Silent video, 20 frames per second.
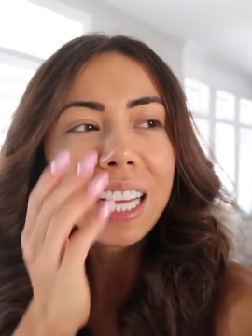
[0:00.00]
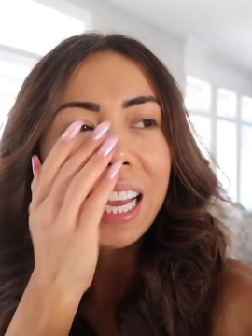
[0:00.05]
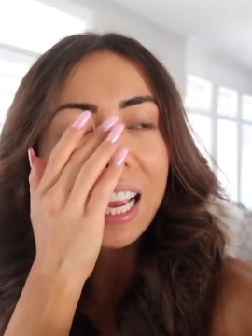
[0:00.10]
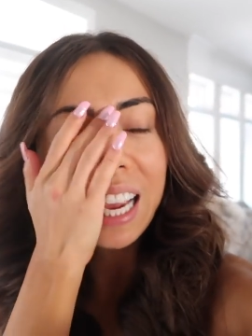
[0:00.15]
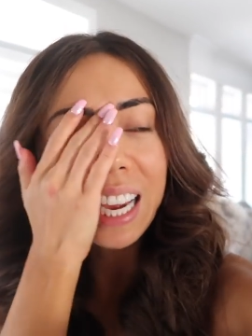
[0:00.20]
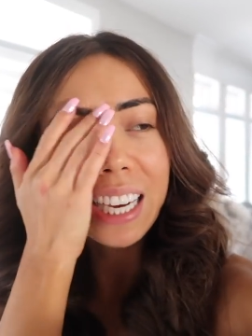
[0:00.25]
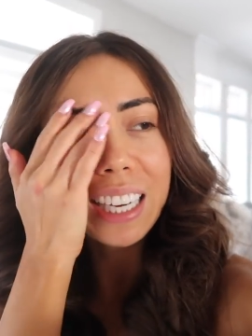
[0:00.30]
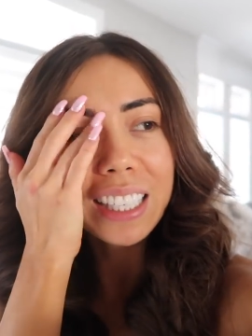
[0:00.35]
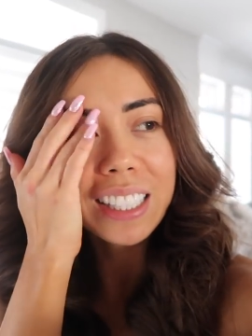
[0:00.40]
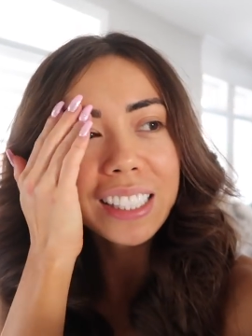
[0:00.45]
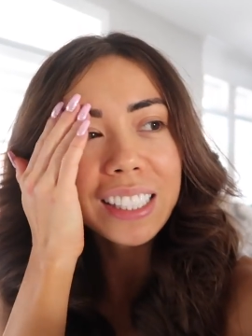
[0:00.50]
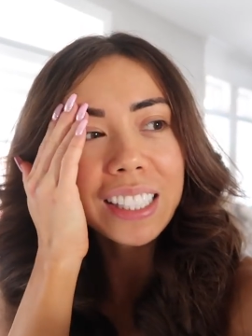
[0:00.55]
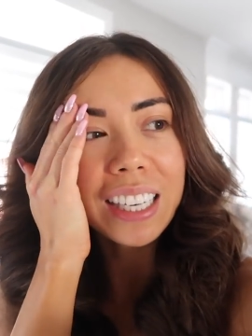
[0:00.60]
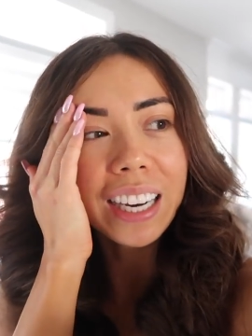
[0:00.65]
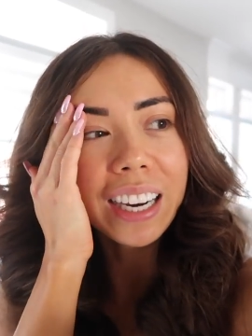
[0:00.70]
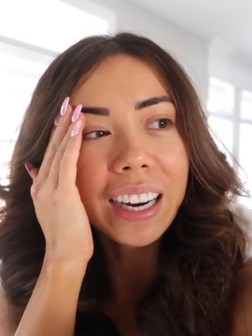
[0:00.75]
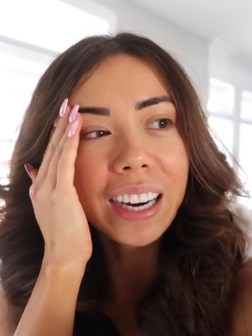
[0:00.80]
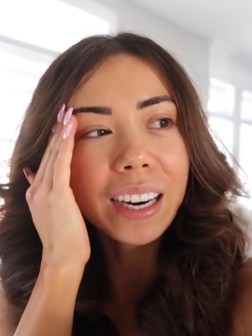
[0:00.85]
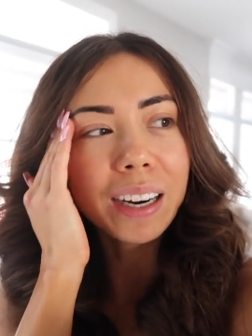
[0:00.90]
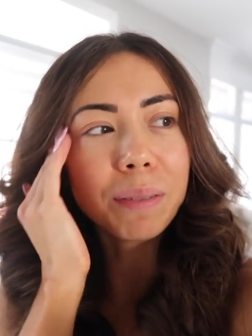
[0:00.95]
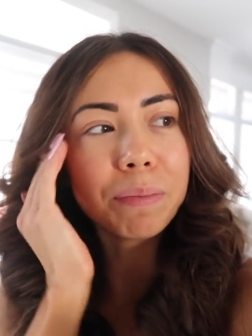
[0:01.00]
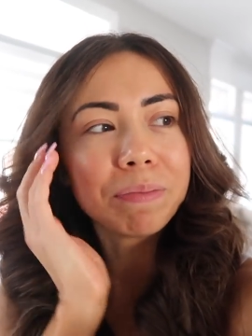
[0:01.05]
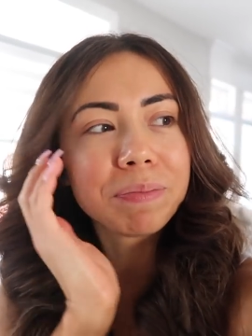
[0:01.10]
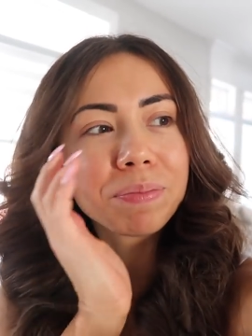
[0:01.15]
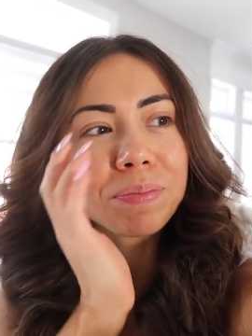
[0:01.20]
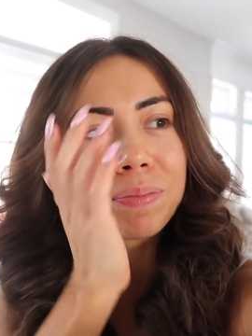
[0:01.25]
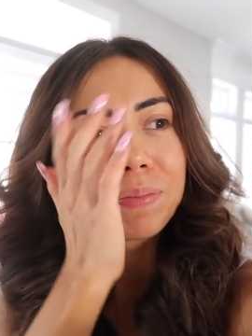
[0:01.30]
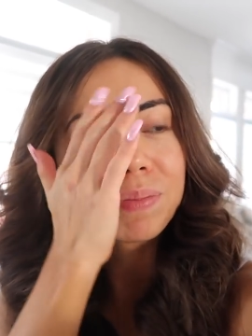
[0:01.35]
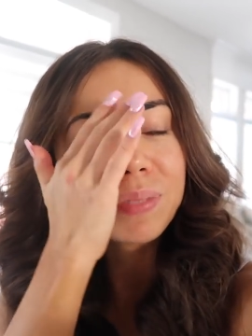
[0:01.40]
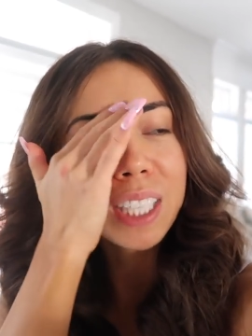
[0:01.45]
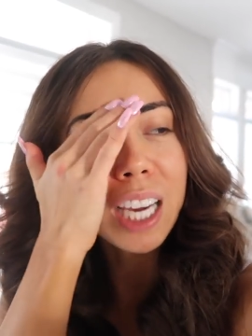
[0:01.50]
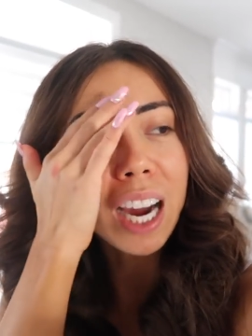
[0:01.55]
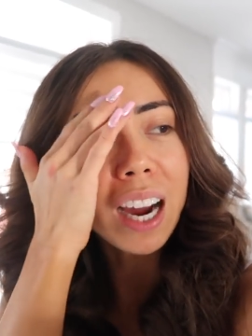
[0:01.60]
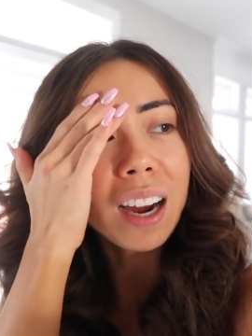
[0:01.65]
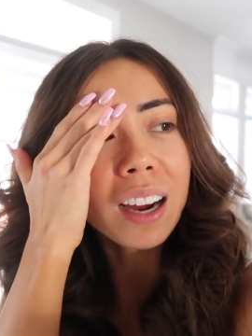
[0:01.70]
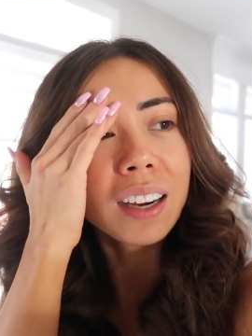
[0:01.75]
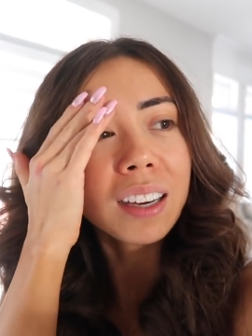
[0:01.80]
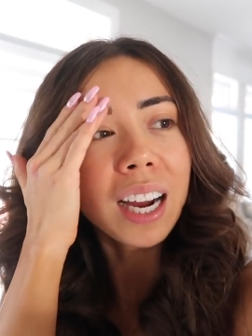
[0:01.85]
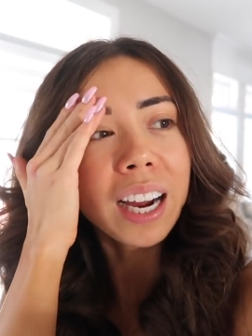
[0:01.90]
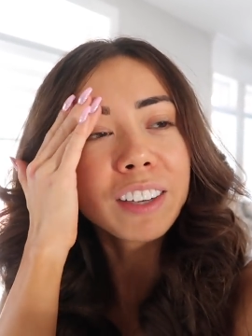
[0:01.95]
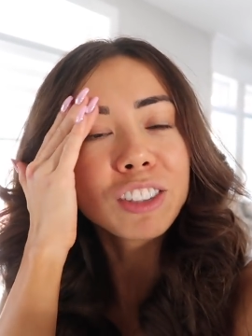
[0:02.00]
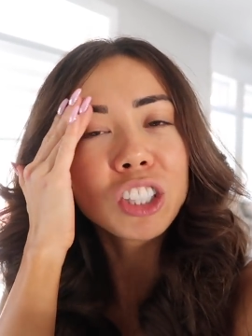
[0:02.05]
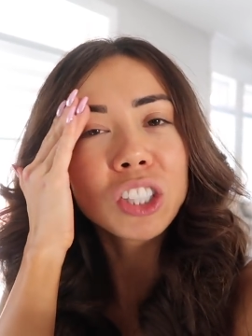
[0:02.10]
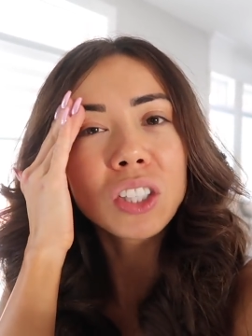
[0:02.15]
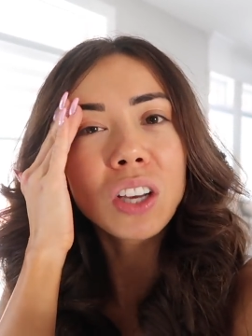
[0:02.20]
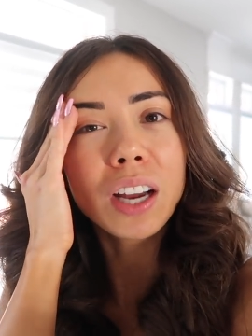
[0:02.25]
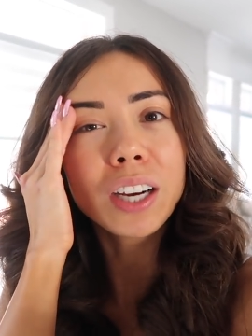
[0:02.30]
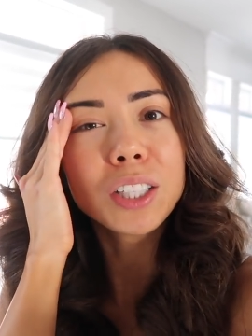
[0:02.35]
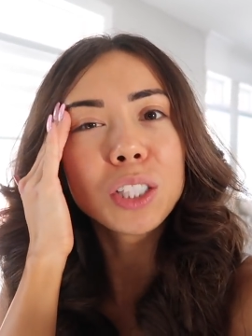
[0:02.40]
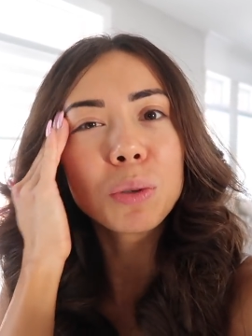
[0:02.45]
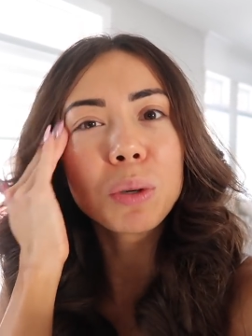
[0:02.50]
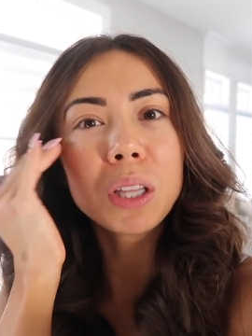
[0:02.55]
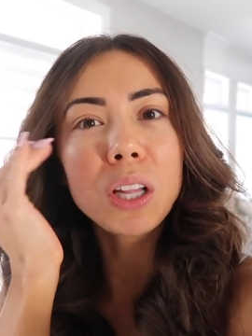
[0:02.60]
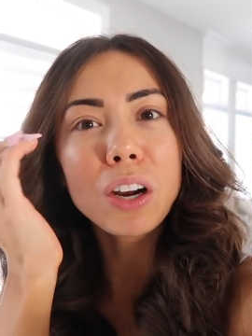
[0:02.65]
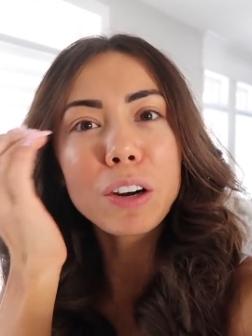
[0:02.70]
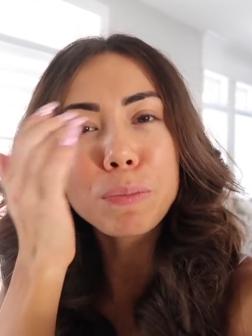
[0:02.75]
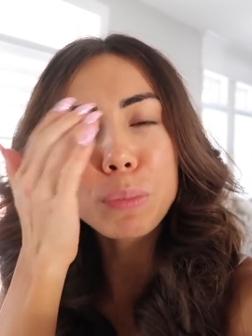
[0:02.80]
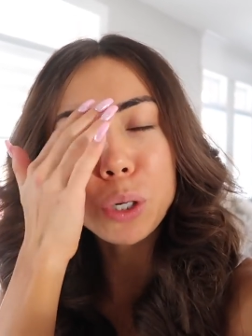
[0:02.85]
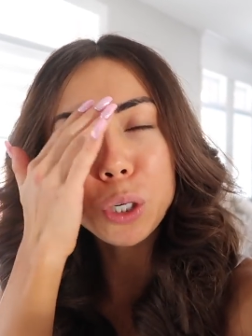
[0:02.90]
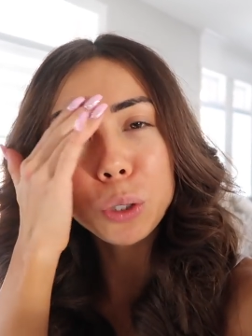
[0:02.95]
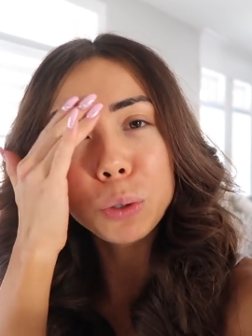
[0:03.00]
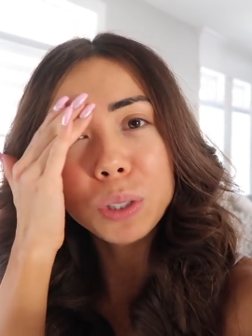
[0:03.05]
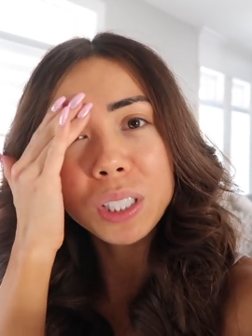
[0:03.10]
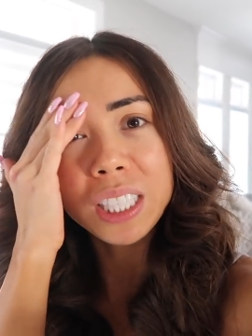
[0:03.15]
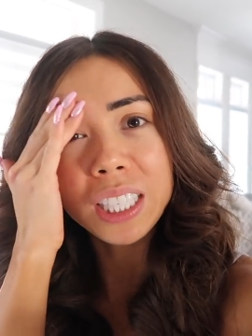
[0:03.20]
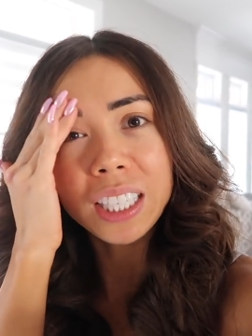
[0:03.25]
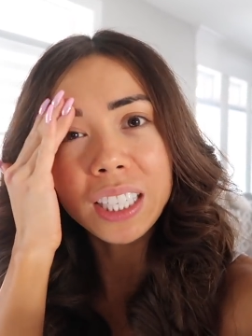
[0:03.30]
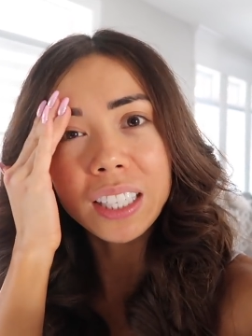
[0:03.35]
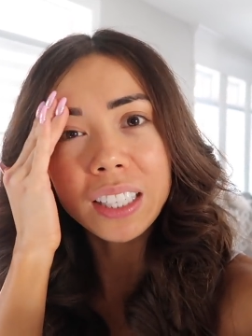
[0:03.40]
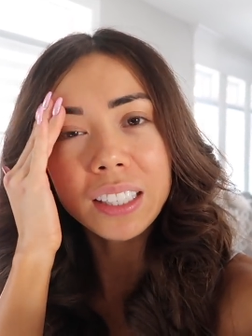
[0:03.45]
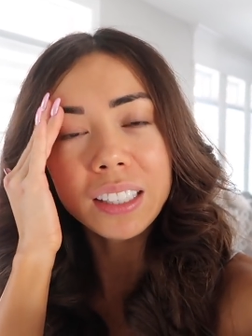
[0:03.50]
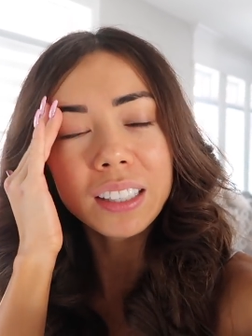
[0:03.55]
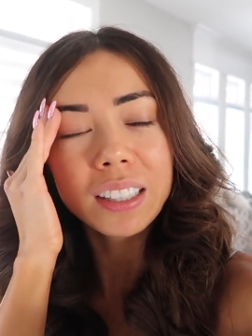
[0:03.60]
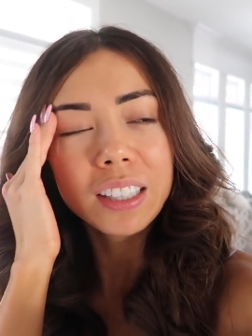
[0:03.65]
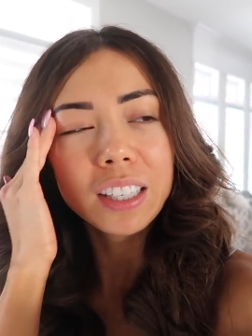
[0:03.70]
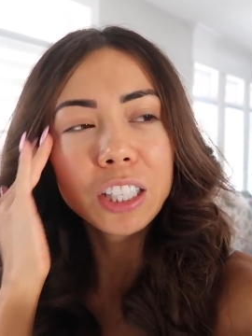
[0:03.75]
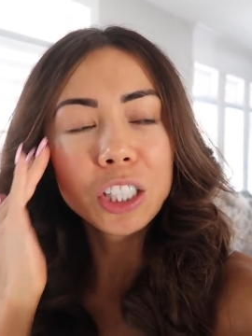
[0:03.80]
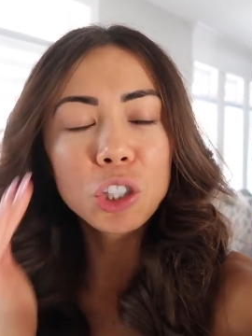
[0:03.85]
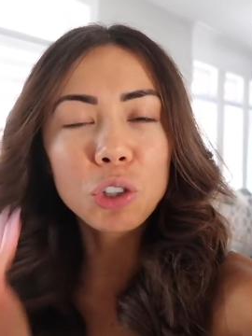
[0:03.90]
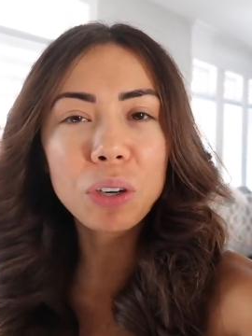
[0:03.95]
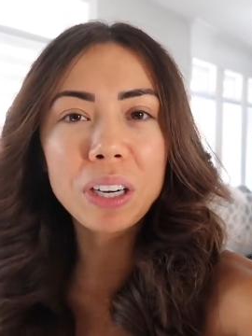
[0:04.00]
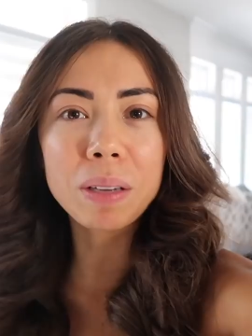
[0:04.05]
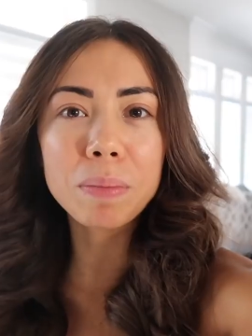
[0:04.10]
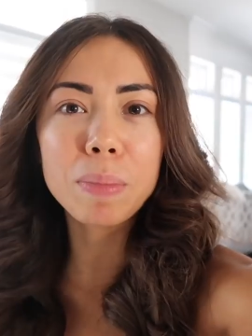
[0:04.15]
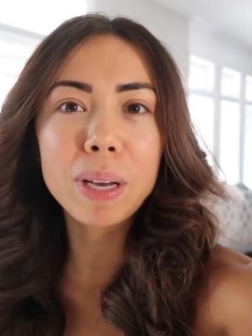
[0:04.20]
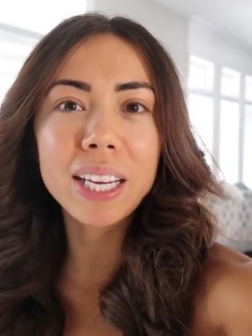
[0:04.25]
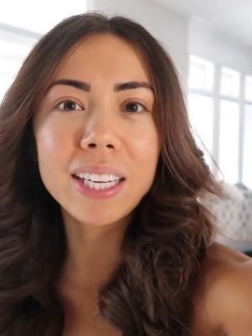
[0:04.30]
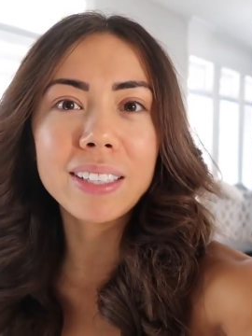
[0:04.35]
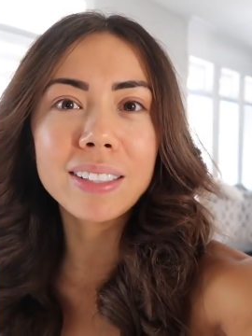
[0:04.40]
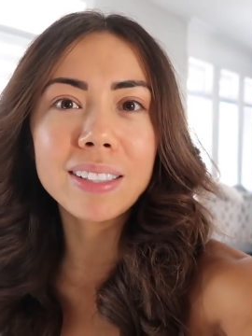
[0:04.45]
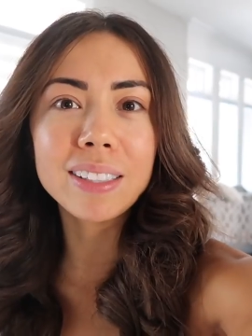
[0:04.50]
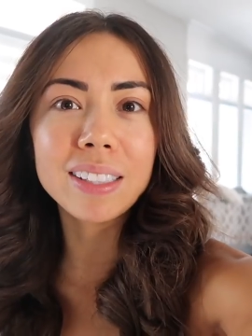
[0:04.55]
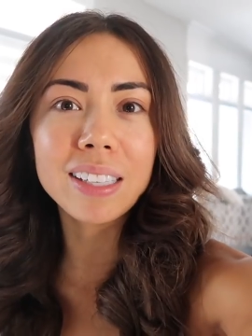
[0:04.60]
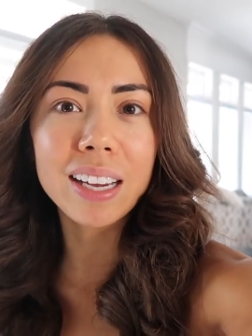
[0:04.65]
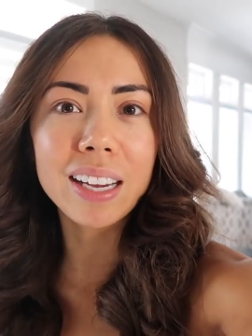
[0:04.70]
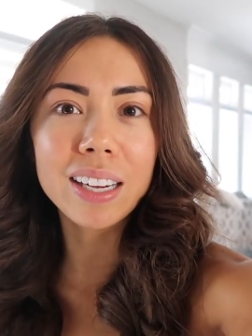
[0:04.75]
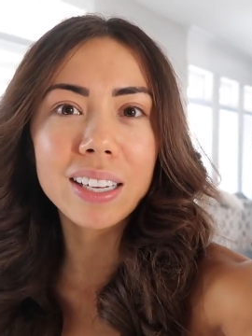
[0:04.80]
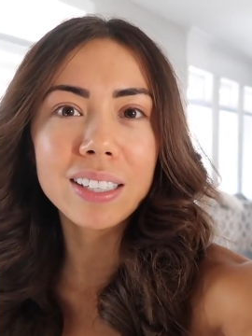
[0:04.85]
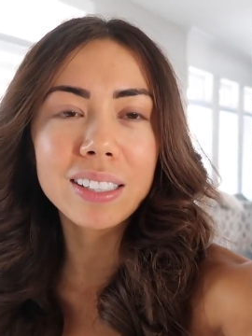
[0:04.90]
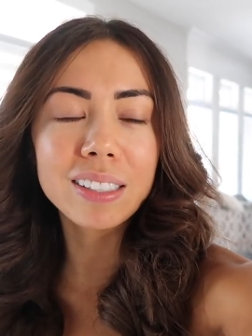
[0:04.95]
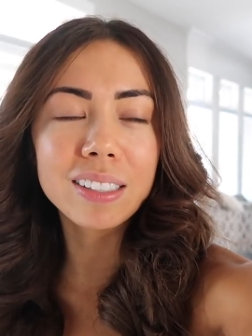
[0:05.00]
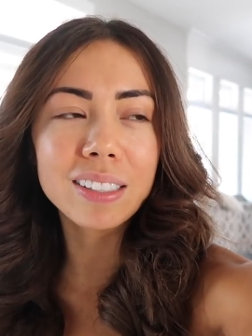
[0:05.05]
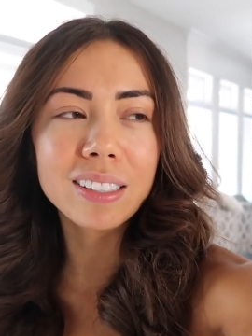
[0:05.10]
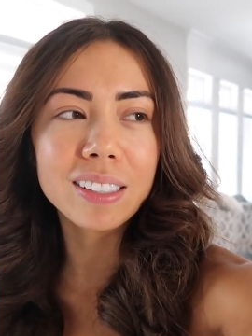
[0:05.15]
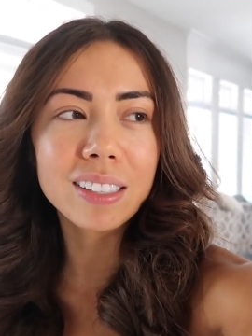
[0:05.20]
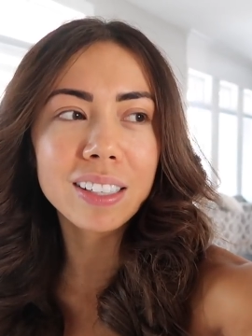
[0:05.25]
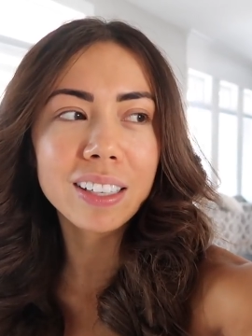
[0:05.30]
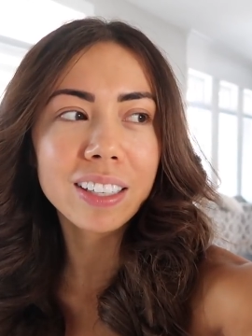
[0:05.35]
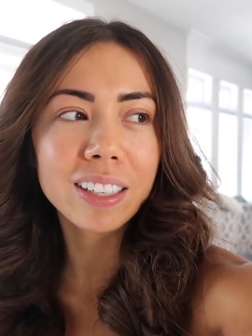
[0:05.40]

And yeah, I just got to do a lot of protein treatments and